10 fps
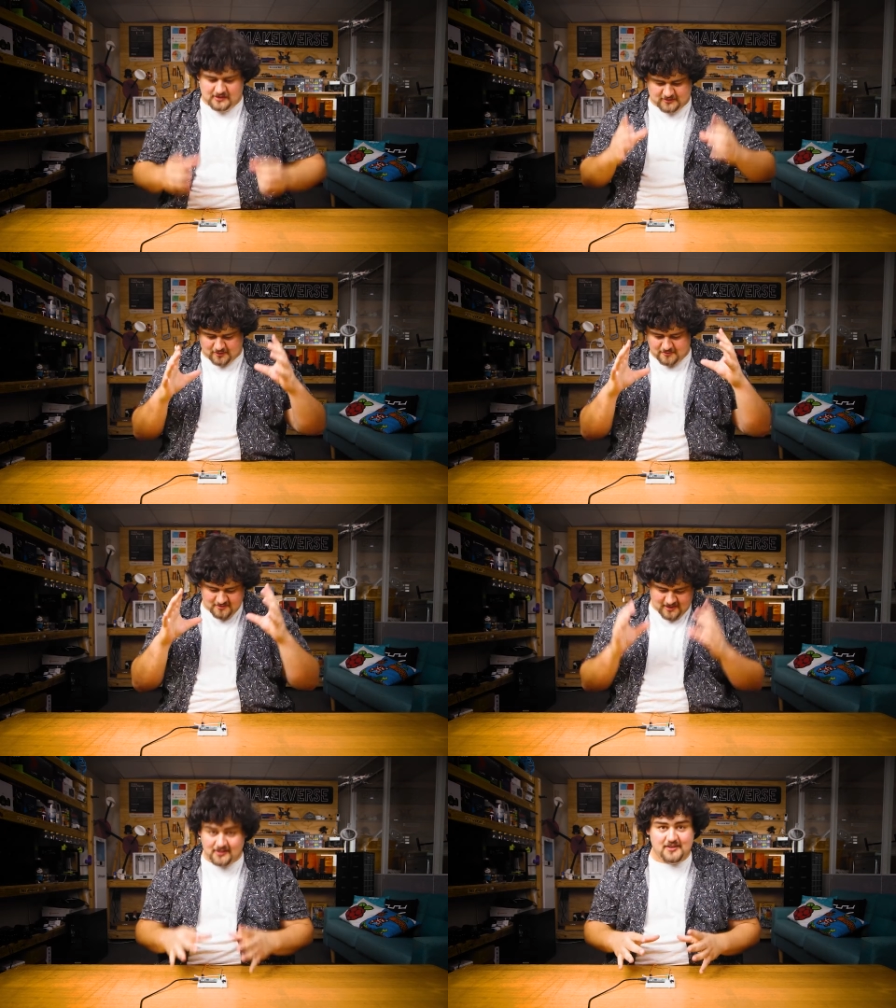So
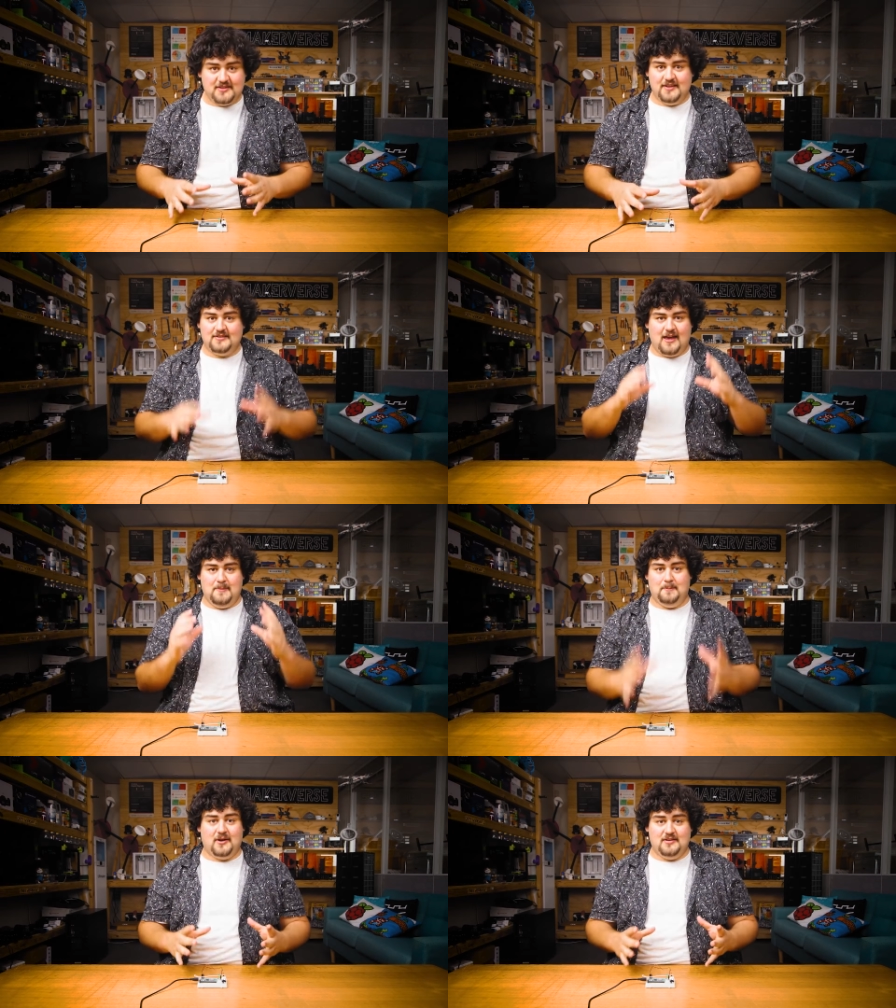LEDs
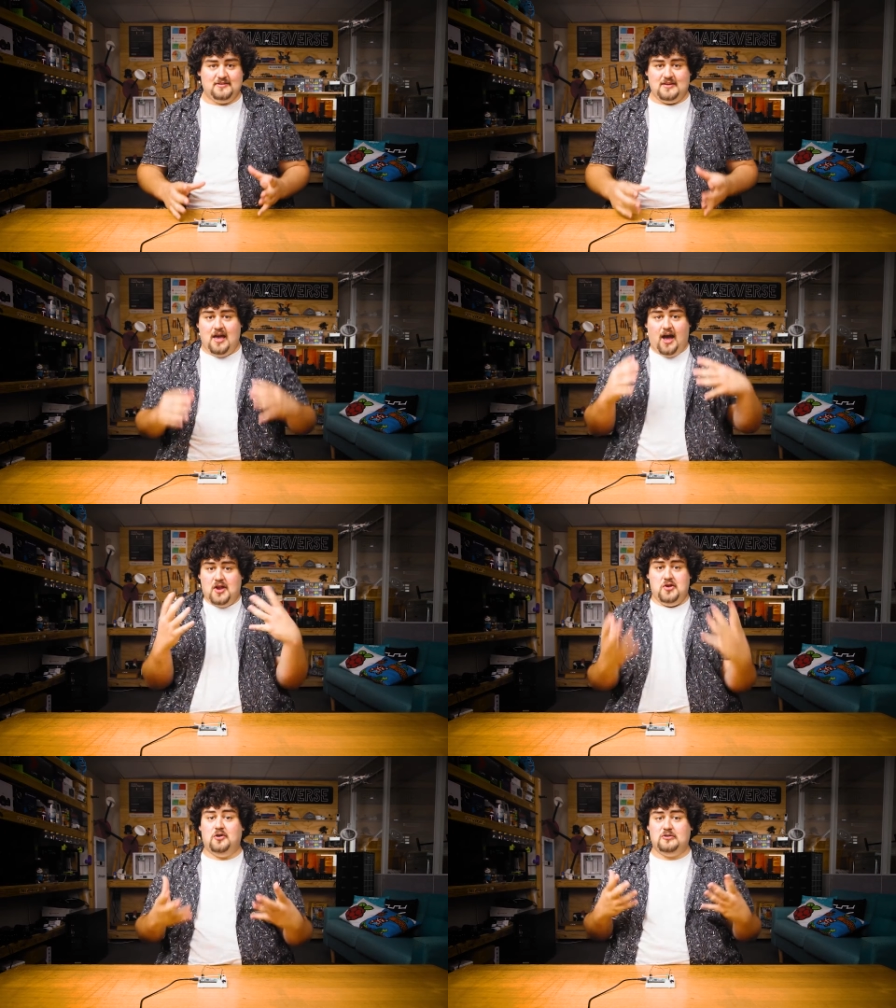and buttons
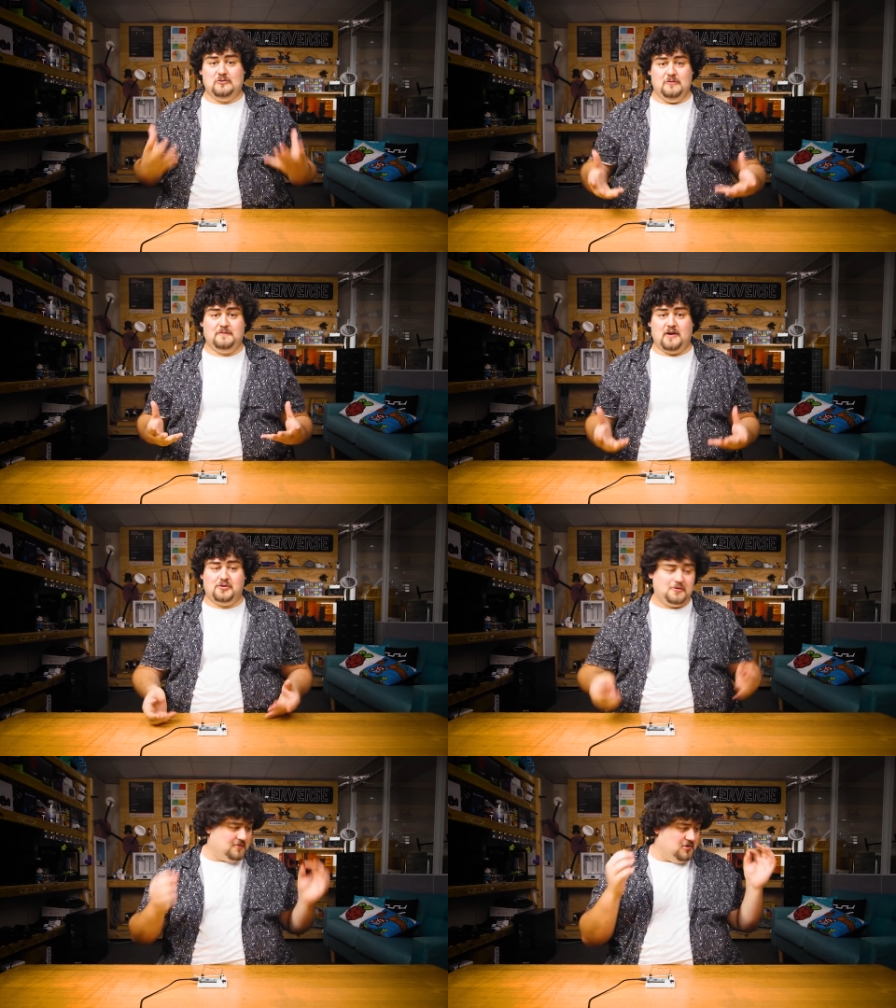are not too
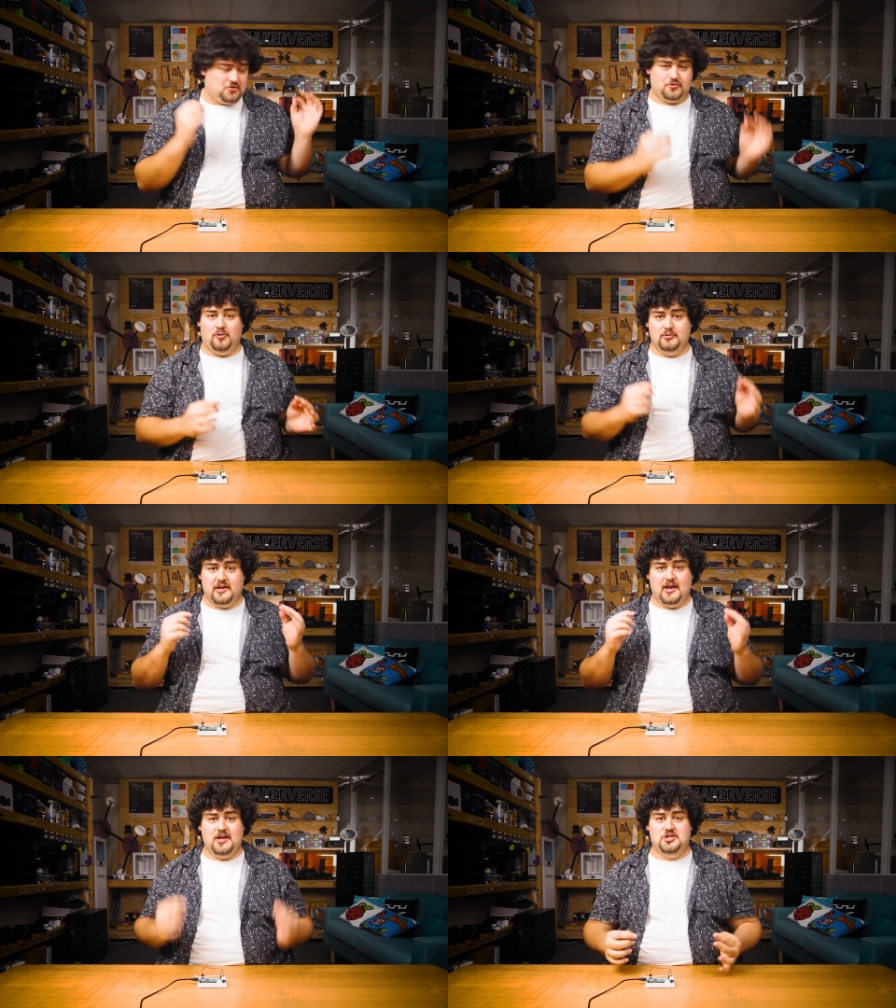far off
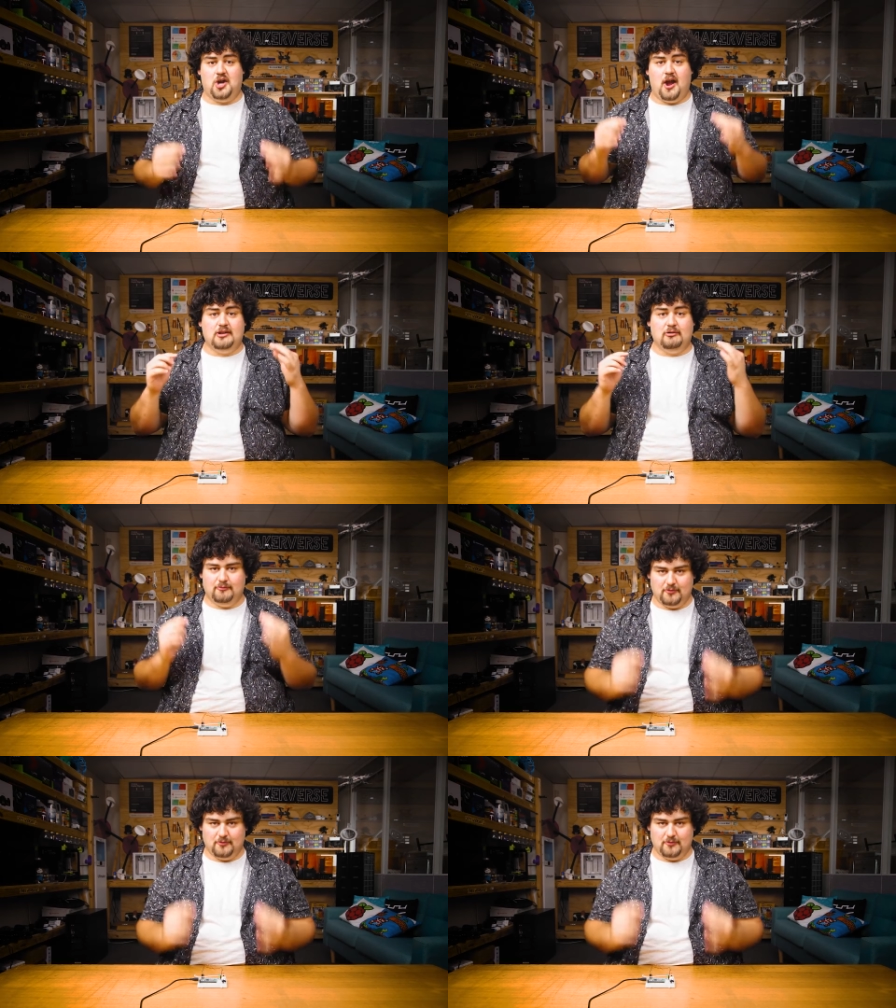controlling a giant